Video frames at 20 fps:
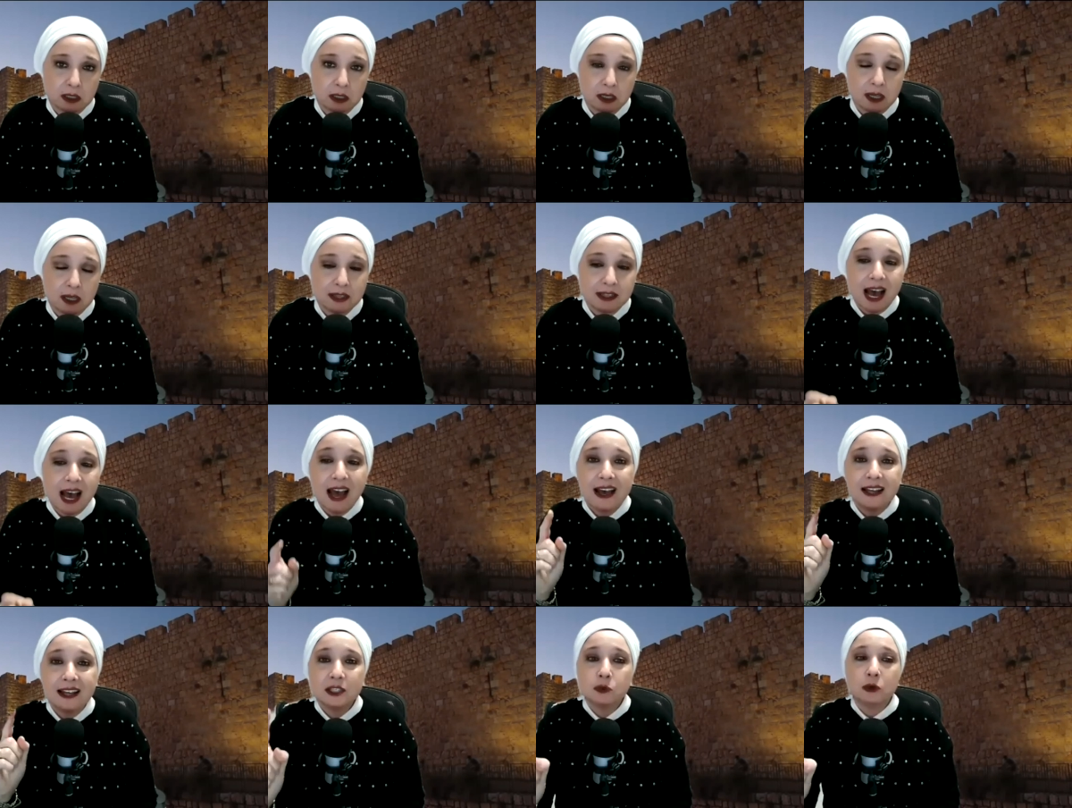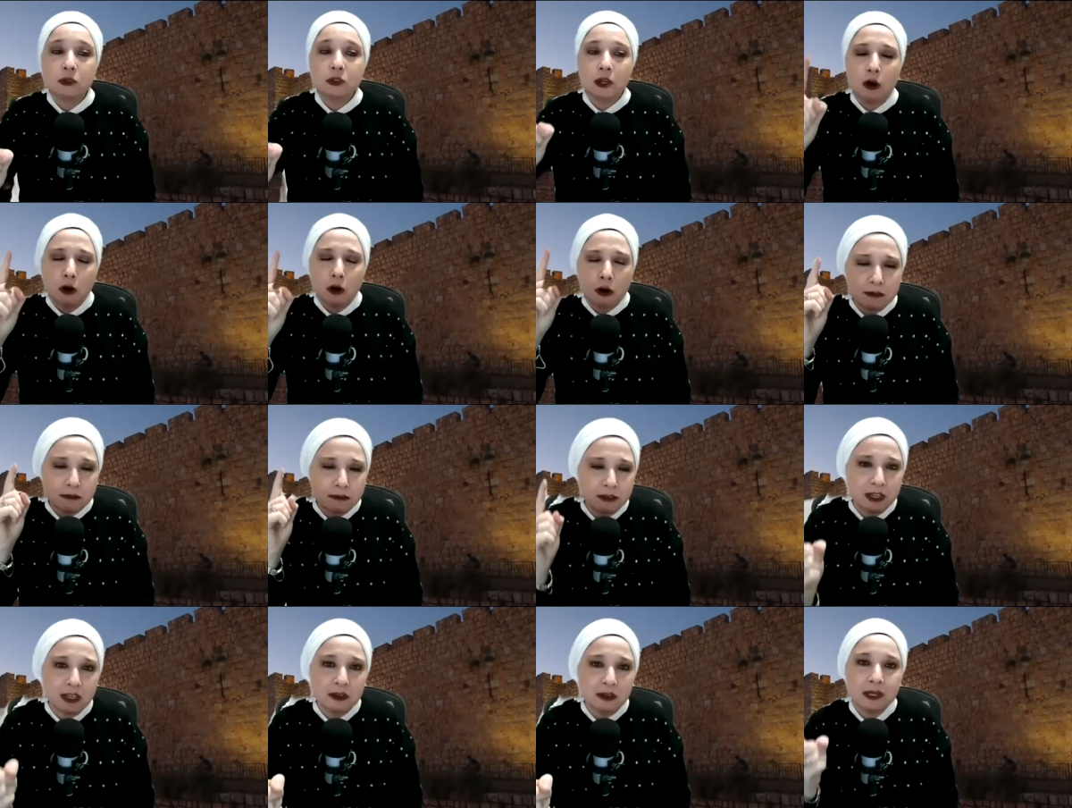That's what the
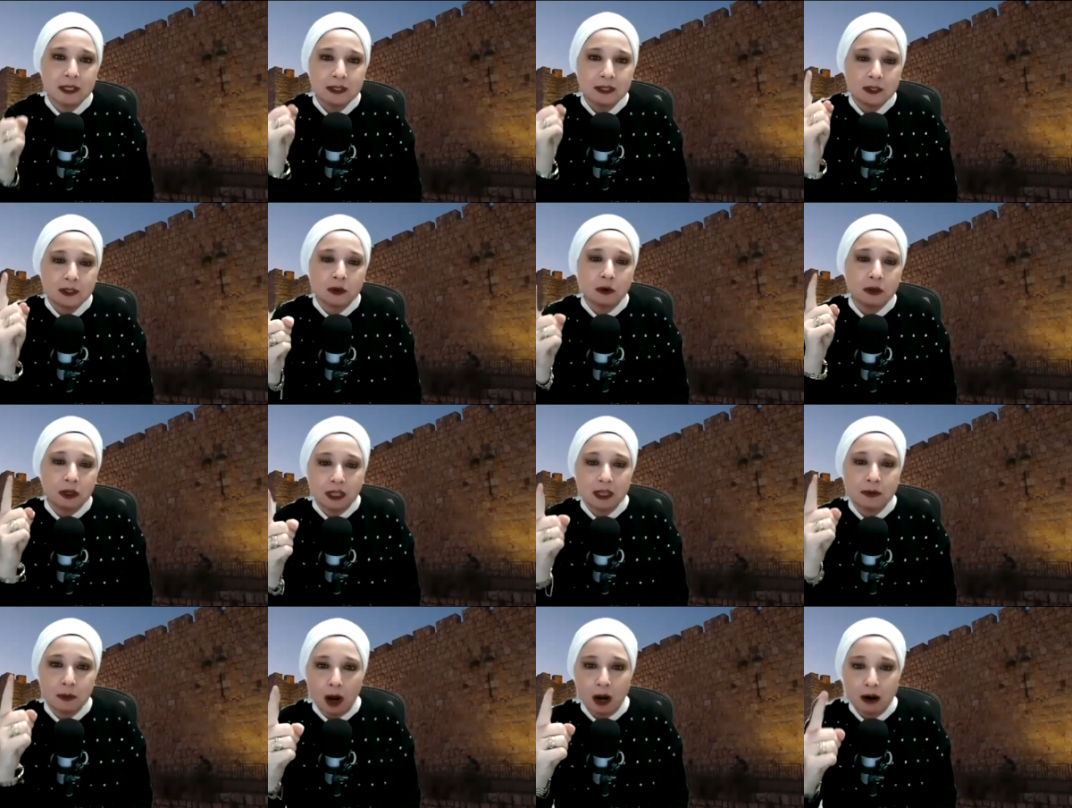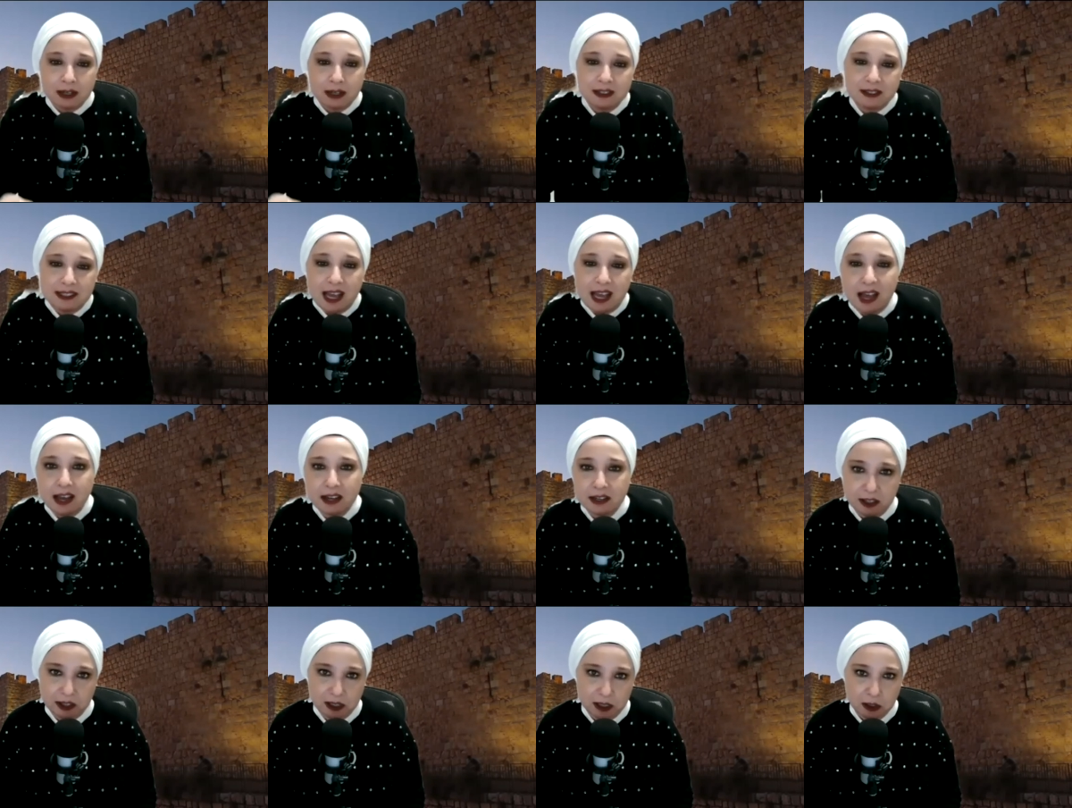oivim and sonim are
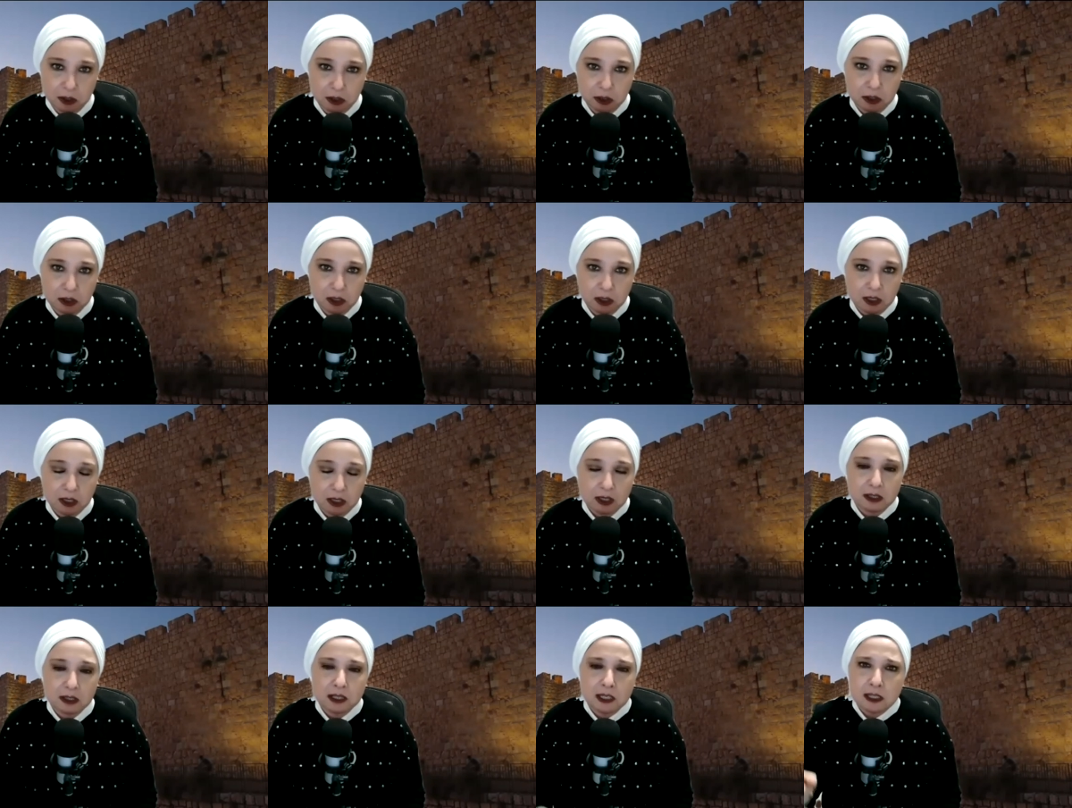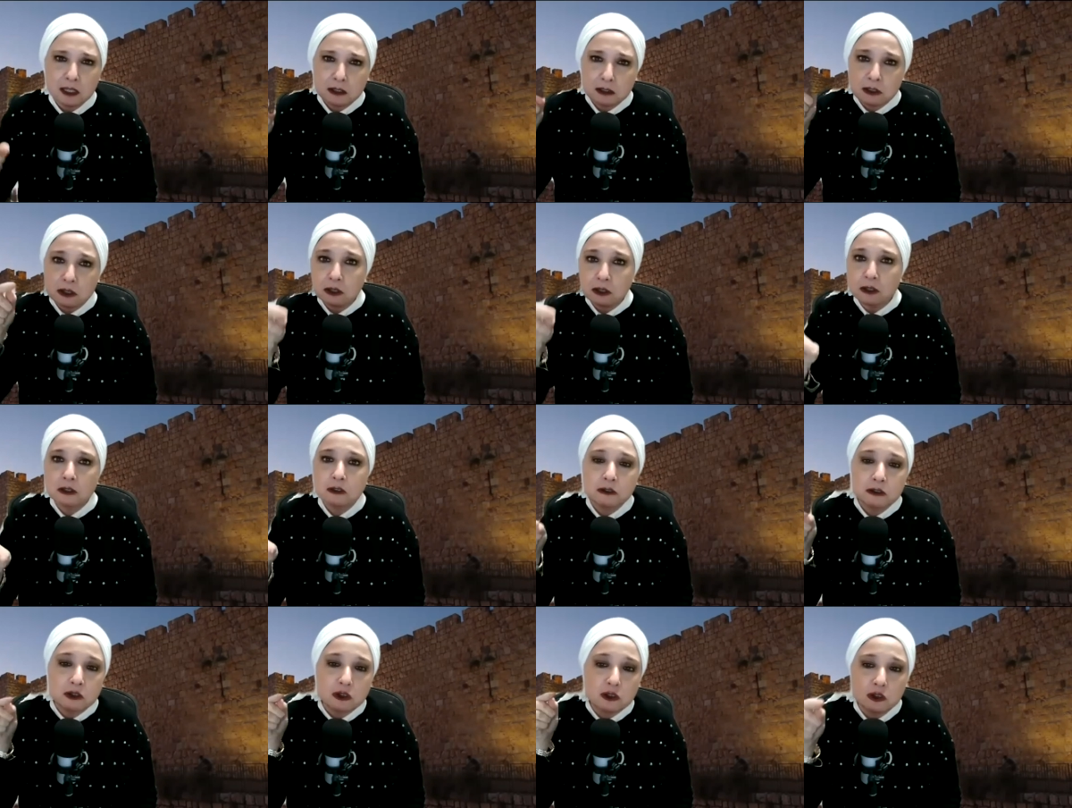attacking, the
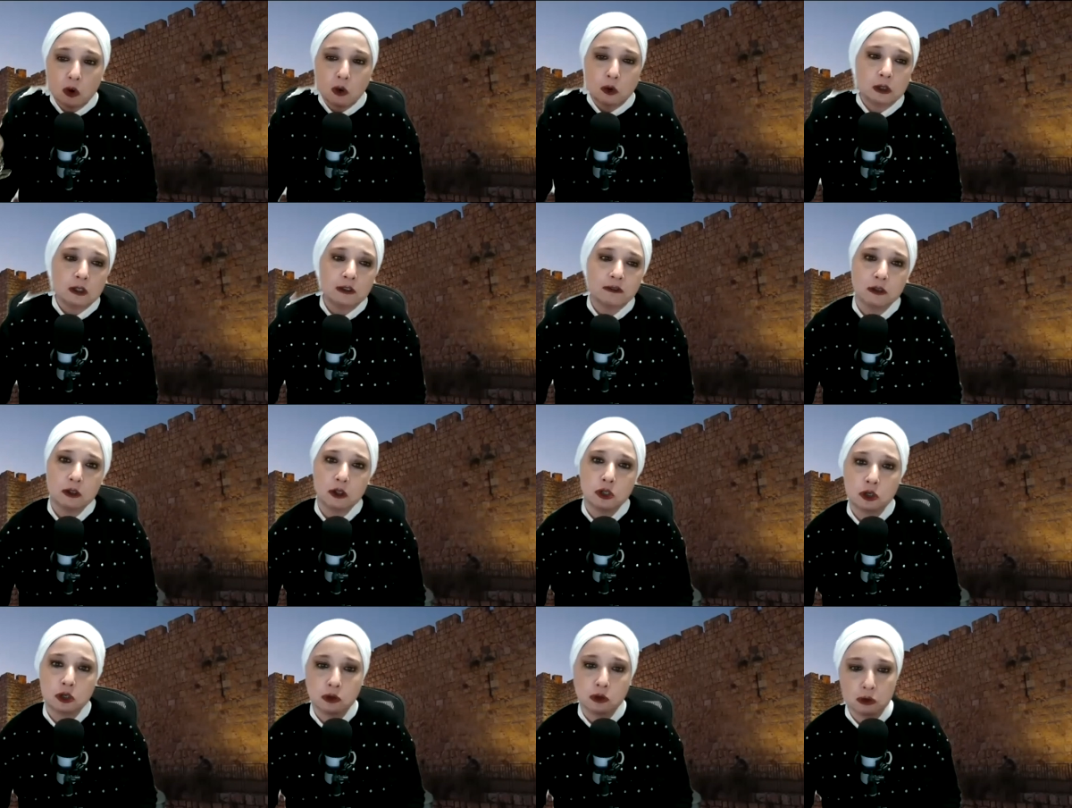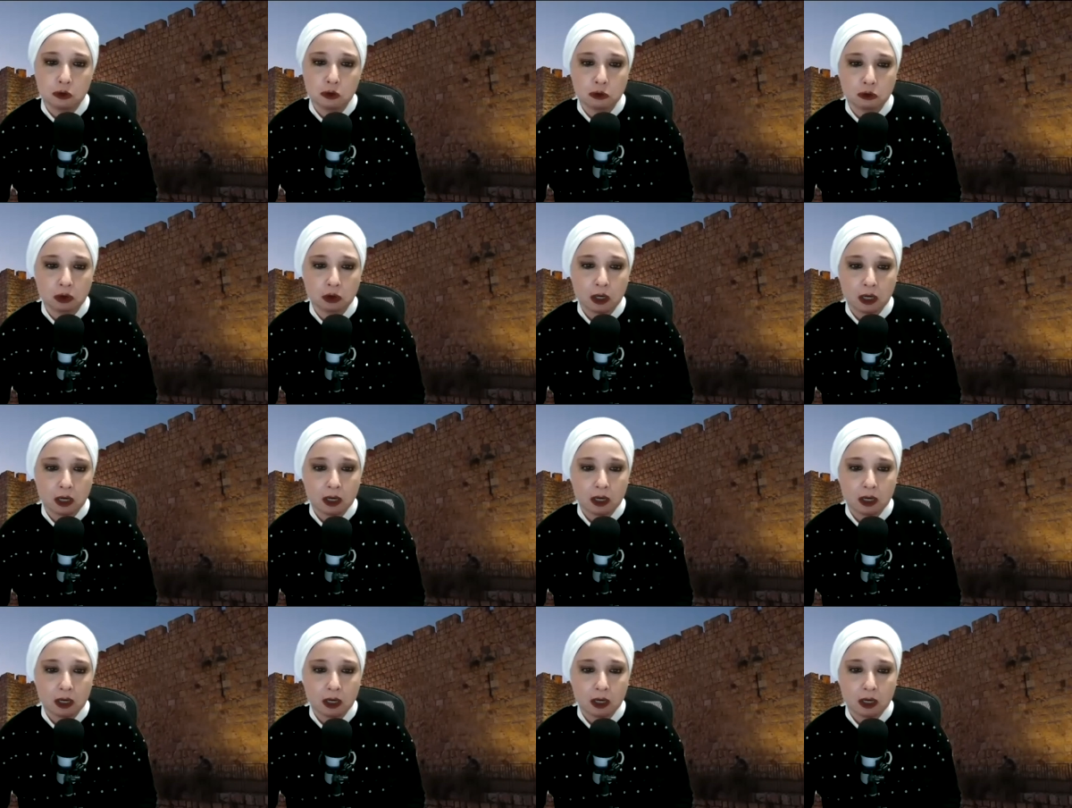eternal soul of the Jew.